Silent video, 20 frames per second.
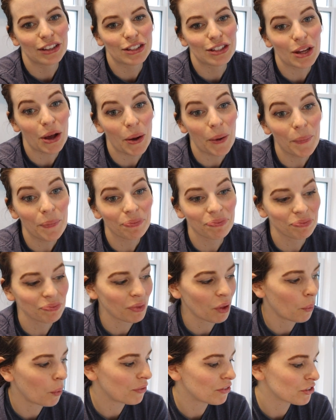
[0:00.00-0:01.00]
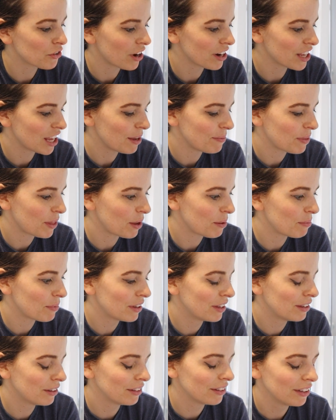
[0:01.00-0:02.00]
So I wanted to try to keep
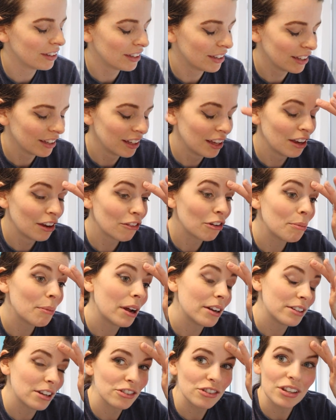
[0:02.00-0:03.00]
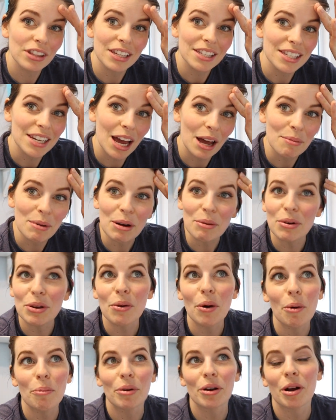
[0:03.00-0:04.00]
them from not touching this tub. And when
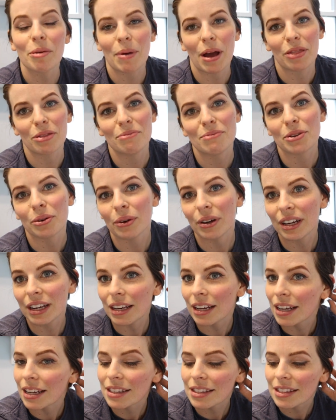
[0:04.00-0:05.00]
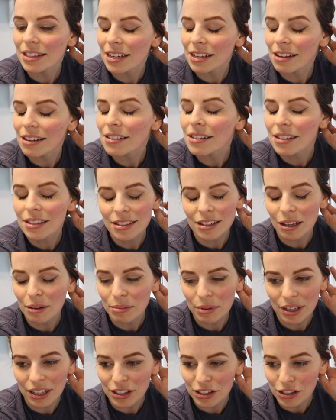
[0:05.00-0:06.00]
you open our bathroom door, it hits against the
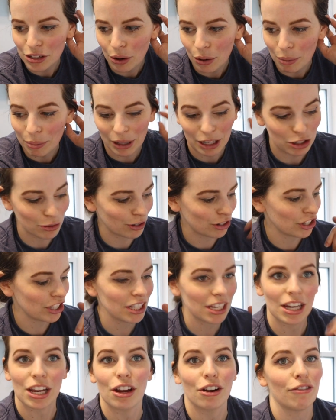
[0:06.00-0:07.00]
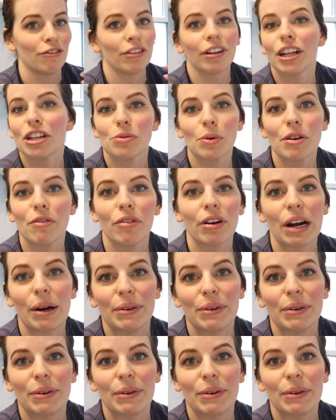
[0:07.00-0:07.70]
tub. And so I'm like, do I just sit here for like 24